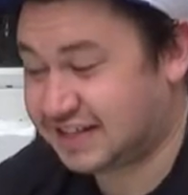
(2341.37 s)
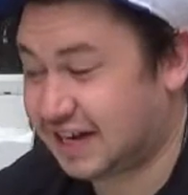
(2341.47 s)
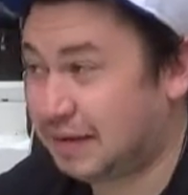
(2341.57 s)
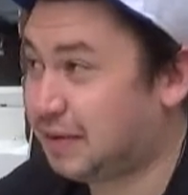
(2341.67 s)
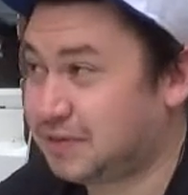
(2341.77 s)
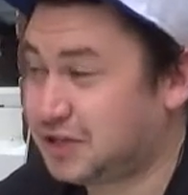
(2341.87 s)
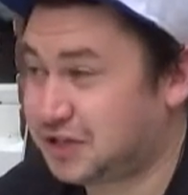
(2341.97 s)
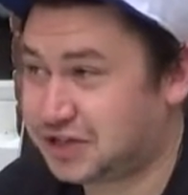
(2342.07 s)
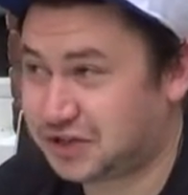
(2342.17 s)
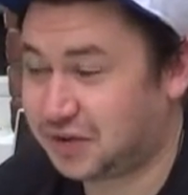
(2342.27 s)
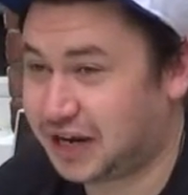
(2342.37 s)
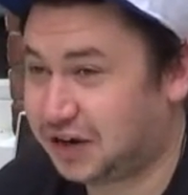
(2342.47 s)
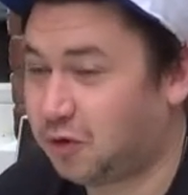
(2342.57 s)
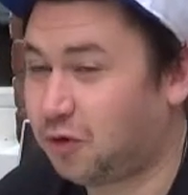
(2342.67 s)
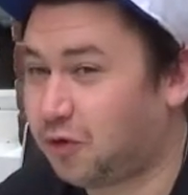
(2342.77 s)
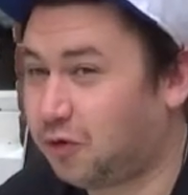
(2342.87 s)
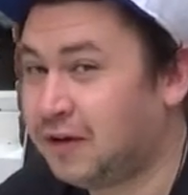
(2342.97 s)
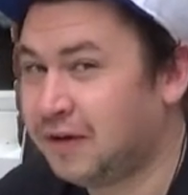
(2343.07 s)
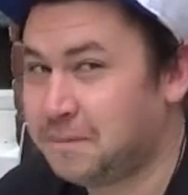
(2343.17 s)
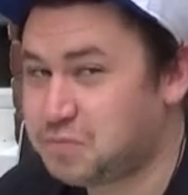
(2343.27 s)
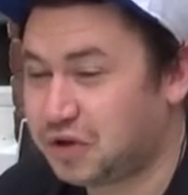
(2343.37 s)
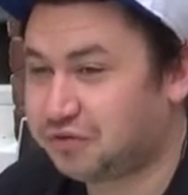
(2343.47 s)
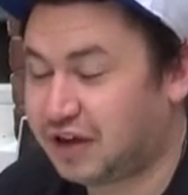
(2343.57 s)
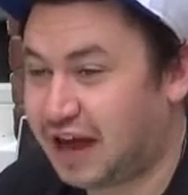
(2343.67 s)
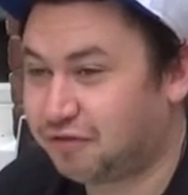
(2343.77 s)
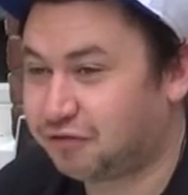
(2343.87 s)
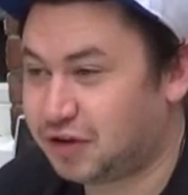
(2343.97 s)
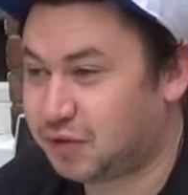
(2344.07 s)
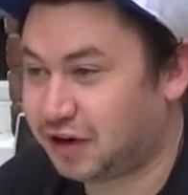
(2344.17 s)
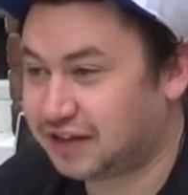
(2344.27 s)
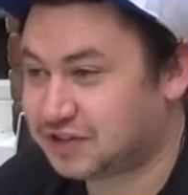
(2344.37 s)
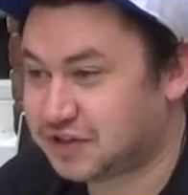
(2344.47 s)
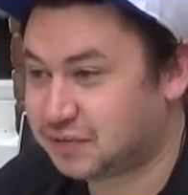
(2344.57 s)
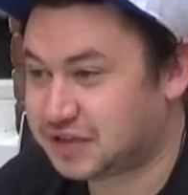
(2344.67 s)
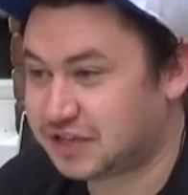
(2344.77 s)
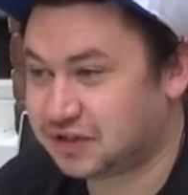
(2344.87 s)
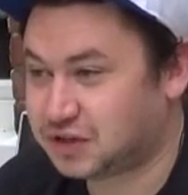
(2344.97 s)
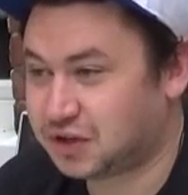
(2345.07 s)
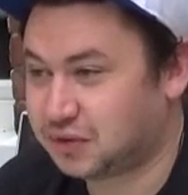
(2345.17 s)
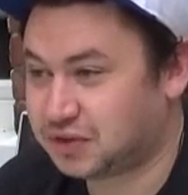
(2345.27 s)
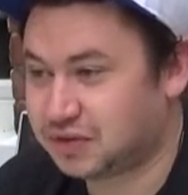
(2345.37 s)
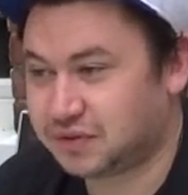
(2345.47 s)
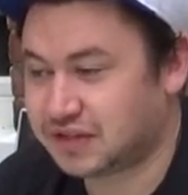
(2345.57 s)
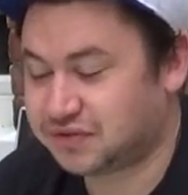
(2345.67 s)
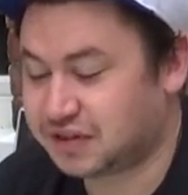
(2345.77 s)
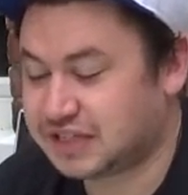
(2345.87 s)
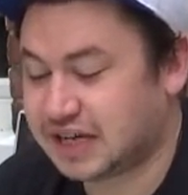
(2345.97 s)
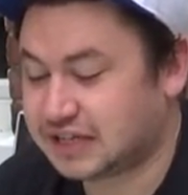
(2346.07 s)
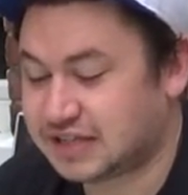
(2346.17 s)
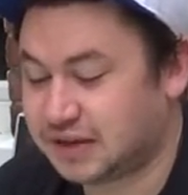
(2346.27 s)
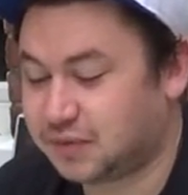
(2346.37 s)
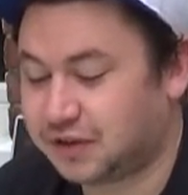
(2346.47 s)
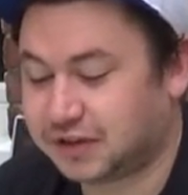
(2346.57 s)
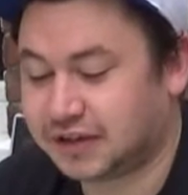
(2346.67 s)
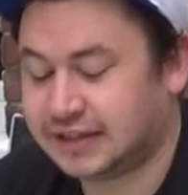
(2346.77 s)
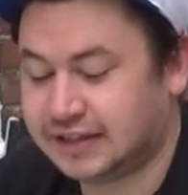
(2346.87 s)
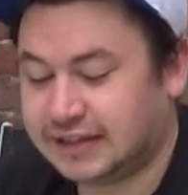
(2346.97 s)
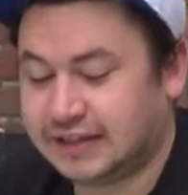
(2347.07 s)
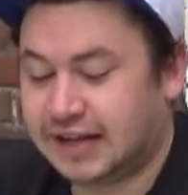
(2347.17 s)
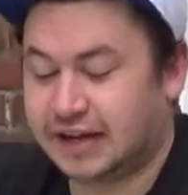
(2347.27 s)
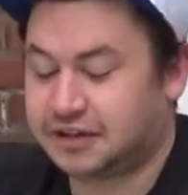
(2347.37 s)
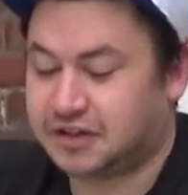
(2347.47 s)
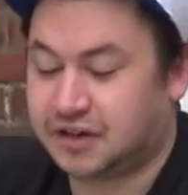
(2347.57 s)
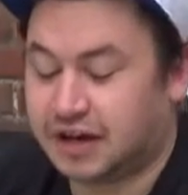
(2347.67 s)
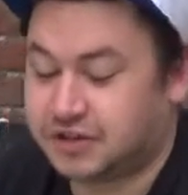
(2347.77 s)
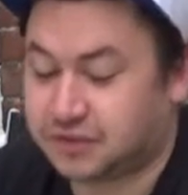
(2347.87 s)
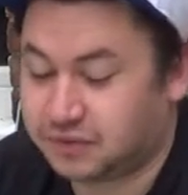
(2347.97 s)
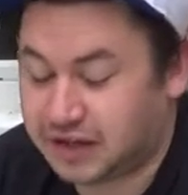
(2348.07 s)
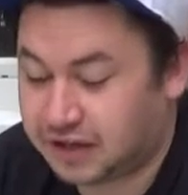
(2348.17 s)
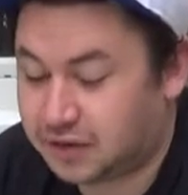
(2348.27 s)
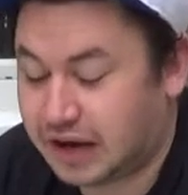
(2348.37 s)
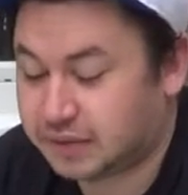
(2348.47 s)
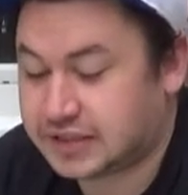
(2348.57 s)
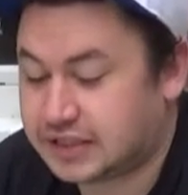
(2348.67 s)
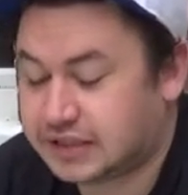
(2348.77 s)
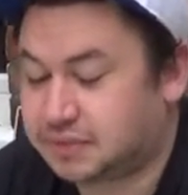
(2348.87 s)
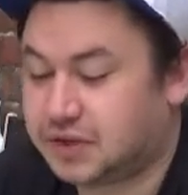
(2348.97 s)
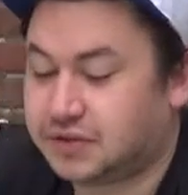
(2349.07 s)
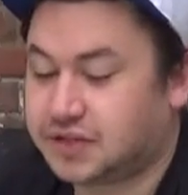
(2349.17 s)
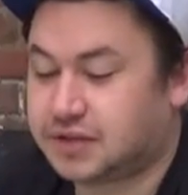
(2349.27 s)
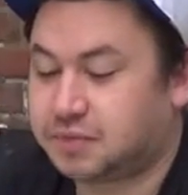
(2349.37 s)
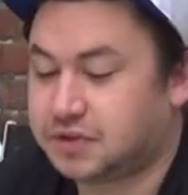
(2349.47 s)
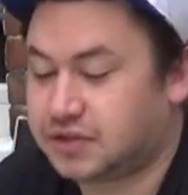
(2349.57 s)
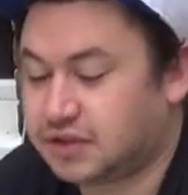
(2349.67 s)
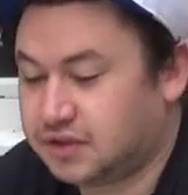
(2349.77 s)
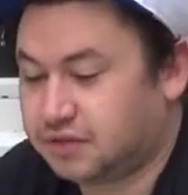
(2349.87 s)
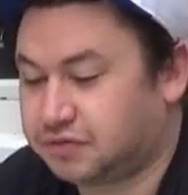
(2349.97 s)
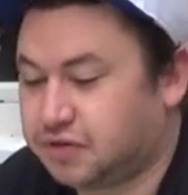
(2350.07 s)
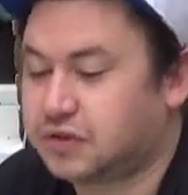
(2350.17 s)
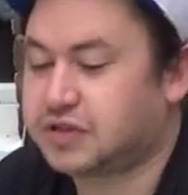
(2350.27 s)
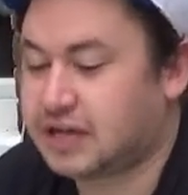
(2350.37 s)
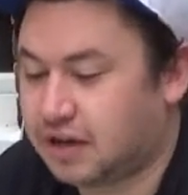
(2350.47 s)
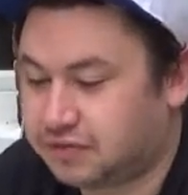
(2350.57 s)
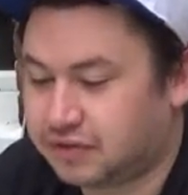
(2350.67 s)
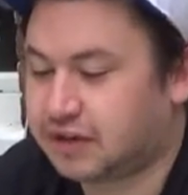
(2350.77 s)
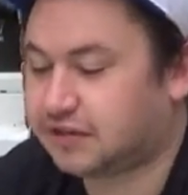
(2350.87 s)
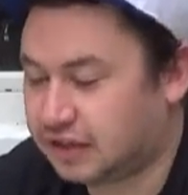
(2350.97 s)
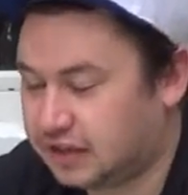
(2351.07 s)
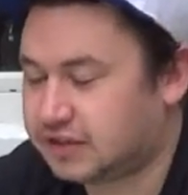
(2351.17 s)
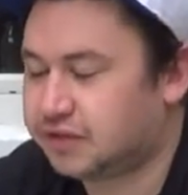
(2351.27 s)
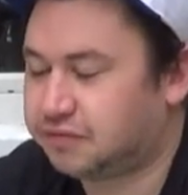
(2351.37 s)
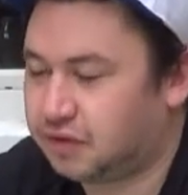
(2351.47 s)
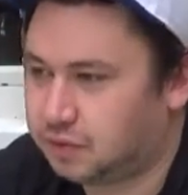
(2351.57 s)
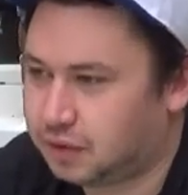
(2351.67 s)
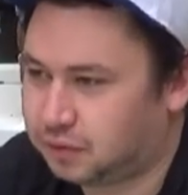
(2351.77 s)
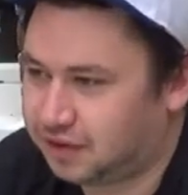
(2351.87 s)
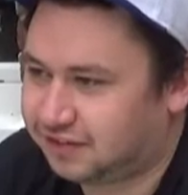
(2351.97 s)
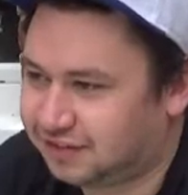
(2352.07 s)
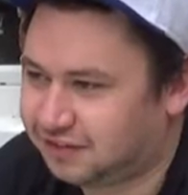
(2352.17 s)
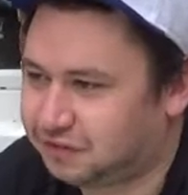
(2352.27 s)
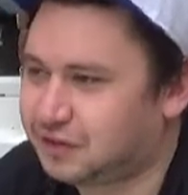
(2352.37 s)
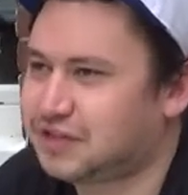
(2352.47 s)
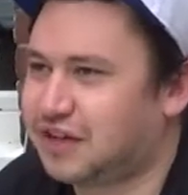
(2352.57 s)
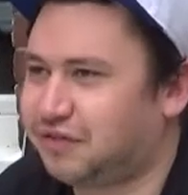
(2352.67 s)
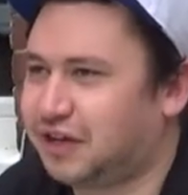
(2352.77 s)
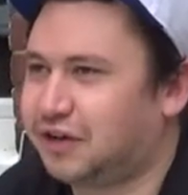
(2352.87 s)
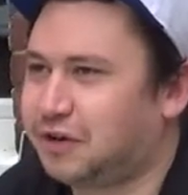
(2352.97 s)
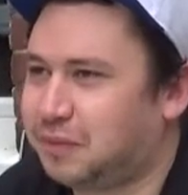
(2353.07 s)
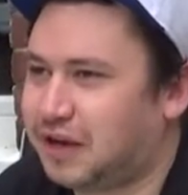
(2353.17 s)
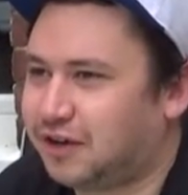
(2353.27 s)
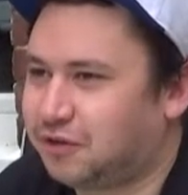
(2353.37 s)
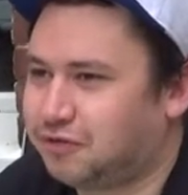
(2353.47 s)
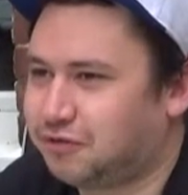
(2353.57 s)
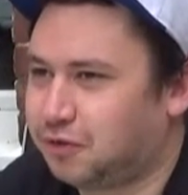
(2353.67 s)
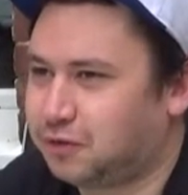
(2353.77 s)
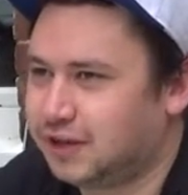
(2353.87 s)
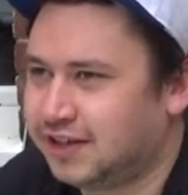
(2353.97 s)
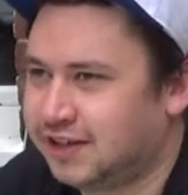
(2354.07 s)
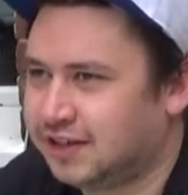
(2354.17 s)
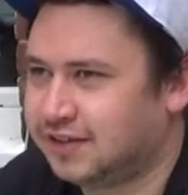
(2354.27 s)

time I was just so in awe of everyone else who was in the show doing this fantastic work, and I don't really know how I did, to be honest, but Falstaff I think I did very well with. Falstaff I can look back on fondly